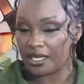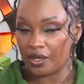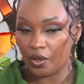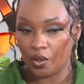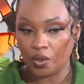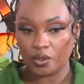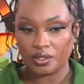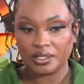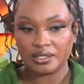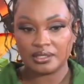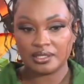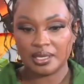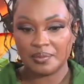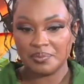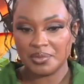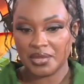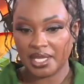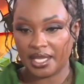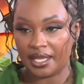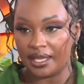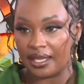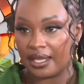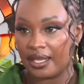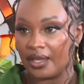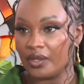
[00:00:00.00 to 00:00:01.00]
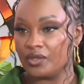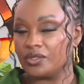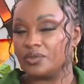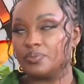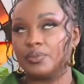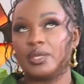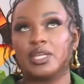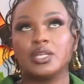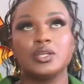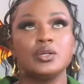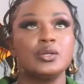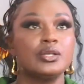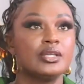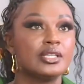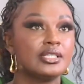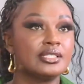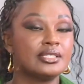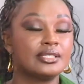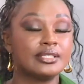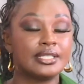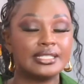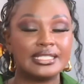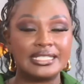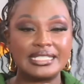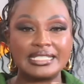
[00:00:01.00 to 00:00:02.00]
or something else, my goodness,
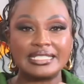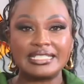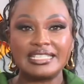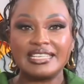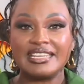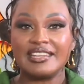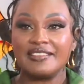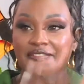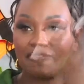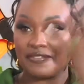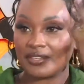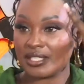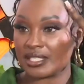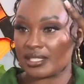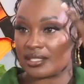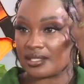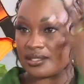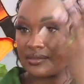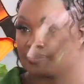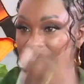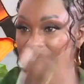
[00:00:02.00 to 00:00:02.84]
they sniff it,